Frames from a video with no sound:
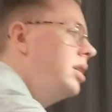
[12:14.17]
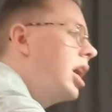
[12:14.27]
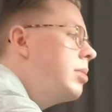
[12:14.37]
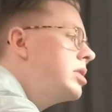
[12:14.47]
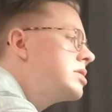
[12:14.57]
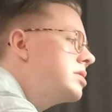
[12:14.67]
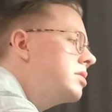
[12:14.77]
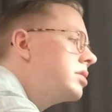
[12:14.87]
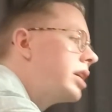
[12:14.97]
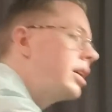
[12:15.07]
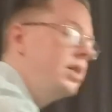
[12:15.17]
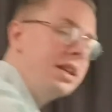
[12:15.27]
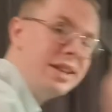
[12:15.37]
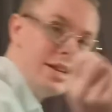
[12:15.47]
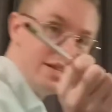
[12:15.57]
I'm going to circle that in
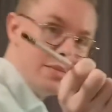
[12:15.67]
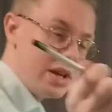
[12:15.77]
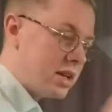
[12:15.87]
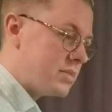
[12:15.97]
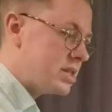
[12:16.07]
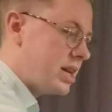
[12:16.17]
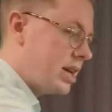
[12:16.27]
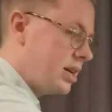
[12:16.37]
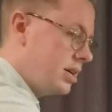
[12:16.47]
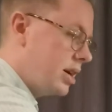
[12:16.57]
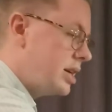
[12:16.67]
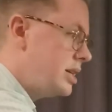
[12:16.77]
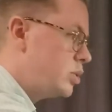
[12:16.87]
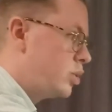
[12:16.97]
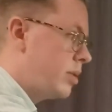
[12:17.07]
case I make a mistake. I need
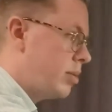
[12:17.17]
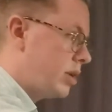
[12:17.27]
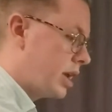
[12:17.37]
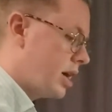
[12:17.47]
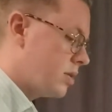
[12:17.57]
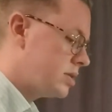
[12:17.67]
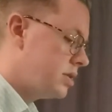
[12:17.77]
to remember to count.